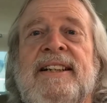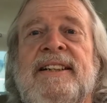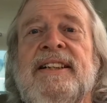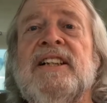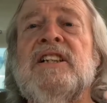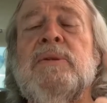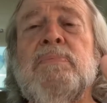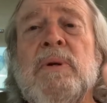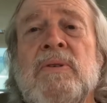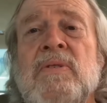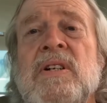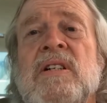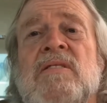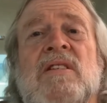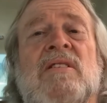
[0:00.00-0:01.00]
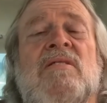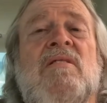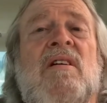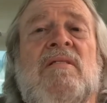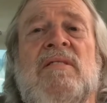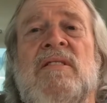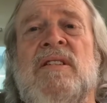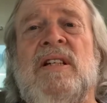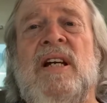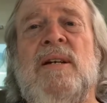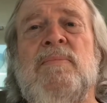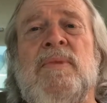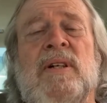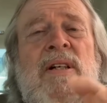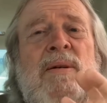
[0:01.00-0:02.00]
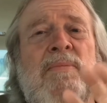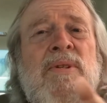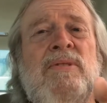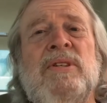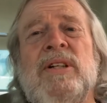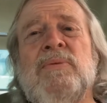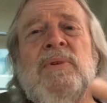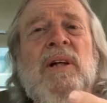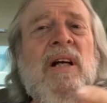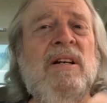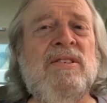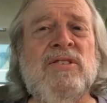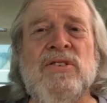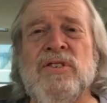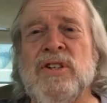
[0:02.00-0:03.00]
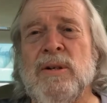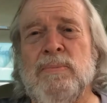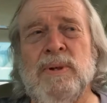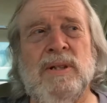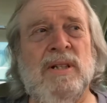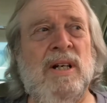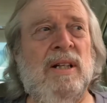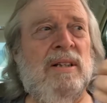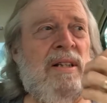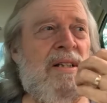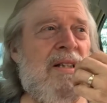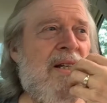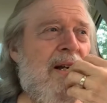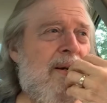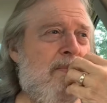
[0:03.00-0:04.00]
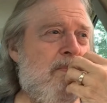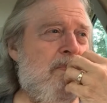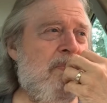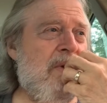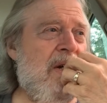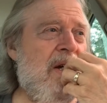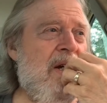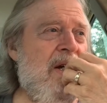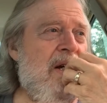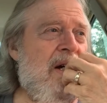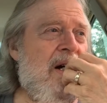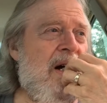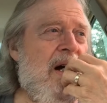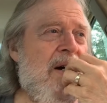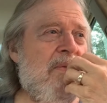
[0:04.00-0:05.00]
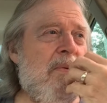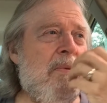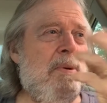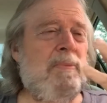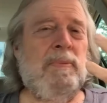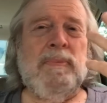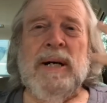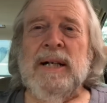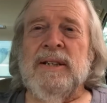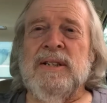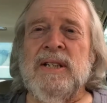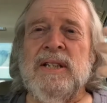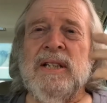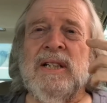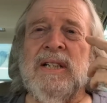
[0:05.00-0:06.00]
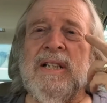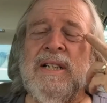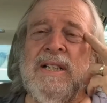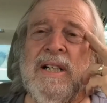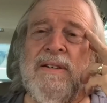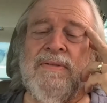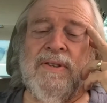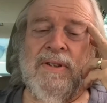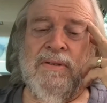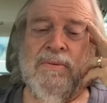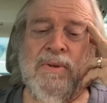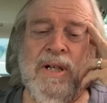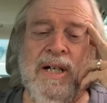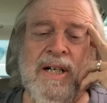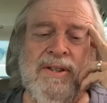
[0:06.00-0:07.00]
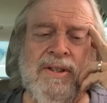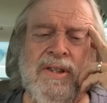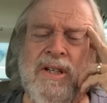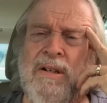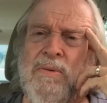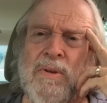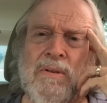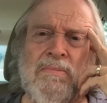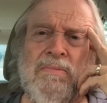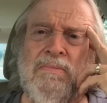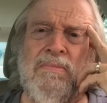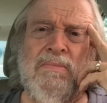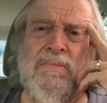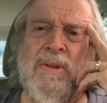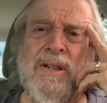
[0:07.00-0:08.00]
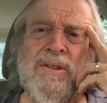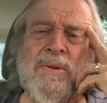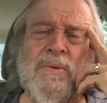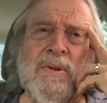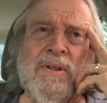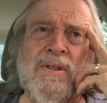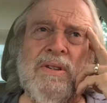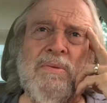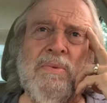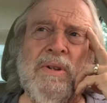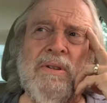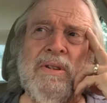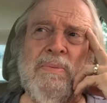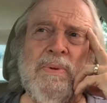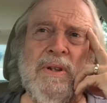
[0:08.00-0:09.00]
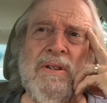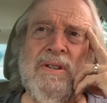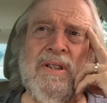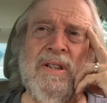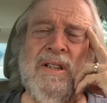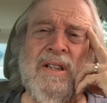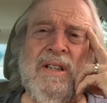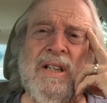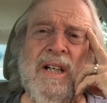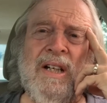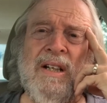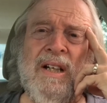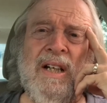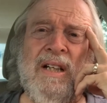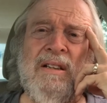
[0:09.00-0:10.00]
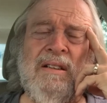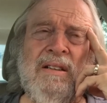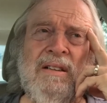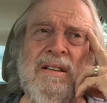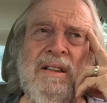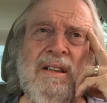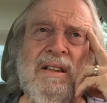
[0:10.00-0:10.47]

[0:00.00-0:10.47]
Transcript: The experience is not the same. The community relationship is not the same. I remember back in the 60s after the riots, and they were much worse than we're experiencing today, and